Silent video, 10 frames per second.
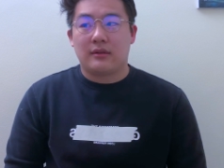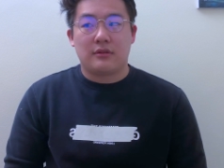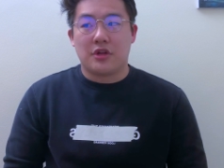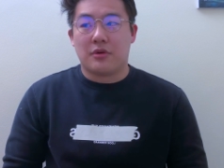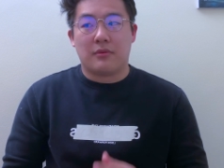
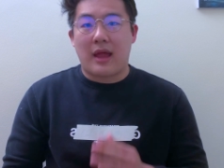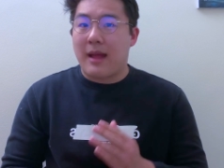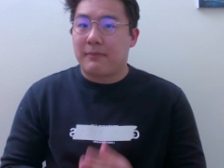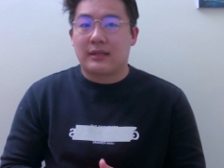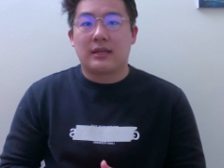you know,
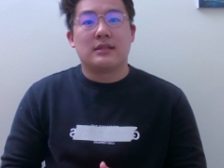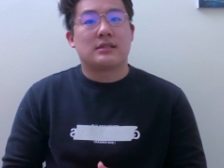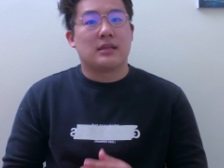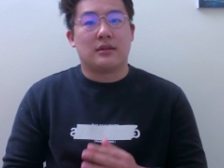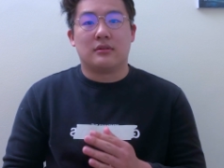
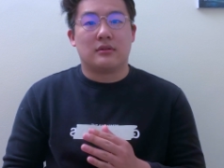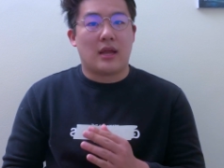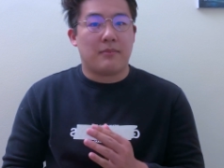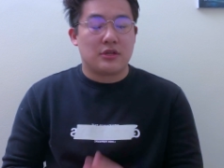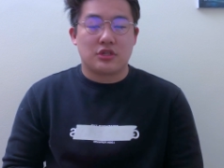applicants and
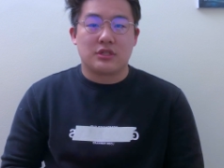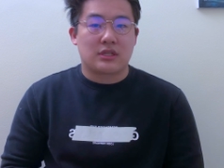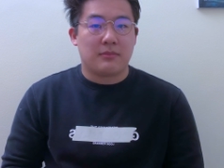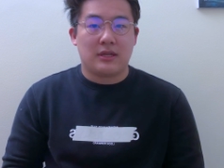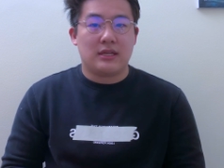admissions
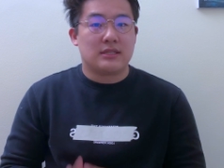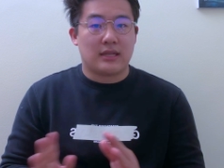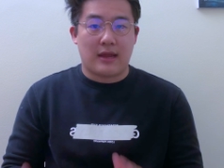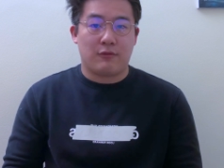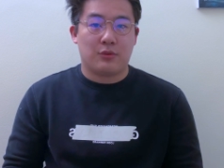committees and
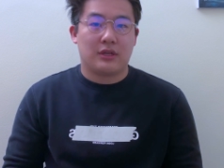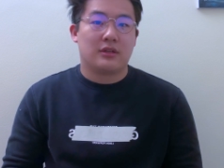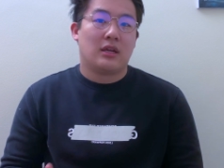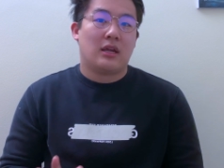everyone,